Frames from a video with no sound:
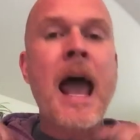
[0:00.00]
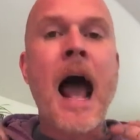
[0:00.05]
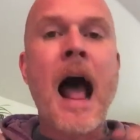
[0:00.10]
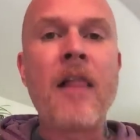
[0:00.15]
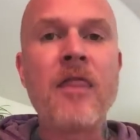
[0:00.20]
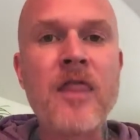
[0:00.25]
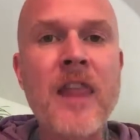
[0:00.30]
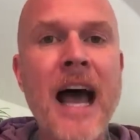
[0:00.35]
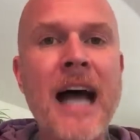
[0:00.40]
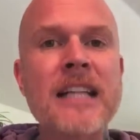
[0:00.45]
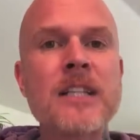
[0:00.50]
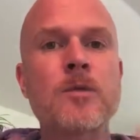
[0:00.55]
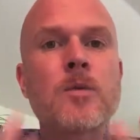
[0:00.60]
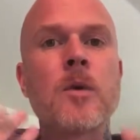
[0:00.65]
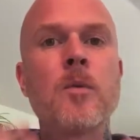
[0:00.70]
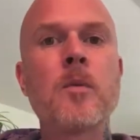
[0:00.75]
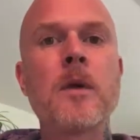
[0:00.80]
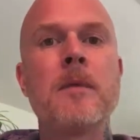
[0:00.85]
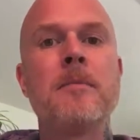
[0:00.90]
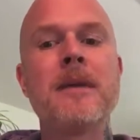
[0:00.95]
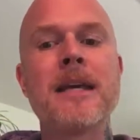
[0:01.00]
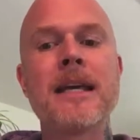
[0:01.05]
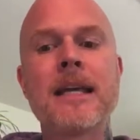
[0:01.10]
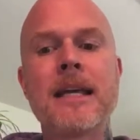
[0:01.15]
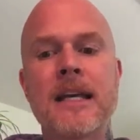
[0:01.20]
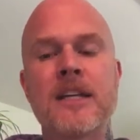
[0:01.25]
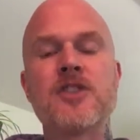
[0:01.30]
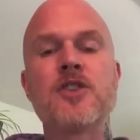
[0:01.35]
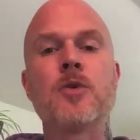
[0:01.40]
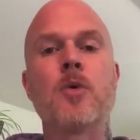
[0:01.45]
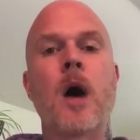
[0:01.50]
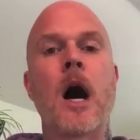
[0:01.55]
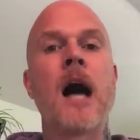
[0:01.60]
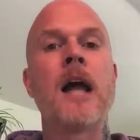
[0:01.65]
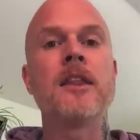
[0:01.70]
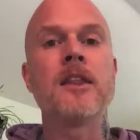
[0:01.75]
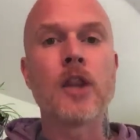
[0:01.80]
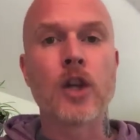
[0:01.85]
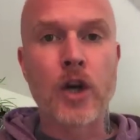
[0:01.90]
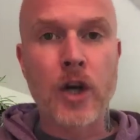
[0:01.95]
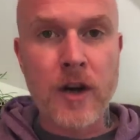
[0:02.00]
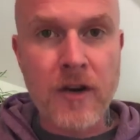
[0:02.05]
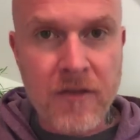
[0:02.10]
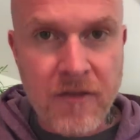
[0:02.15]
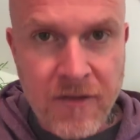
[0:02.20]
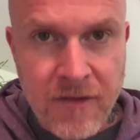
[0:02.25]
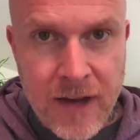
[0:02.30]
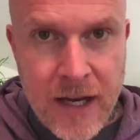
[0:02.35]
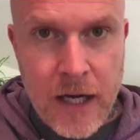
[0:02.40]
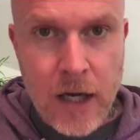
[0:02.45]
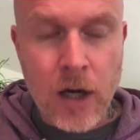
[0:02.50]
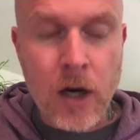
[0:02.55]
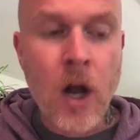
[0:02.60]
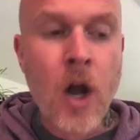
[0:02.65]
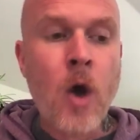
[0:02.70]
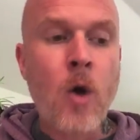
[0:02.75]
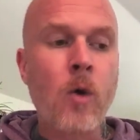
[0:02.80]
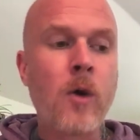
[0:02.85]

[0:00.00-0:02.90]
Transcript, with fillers: And that's when we begin to unlearn fear.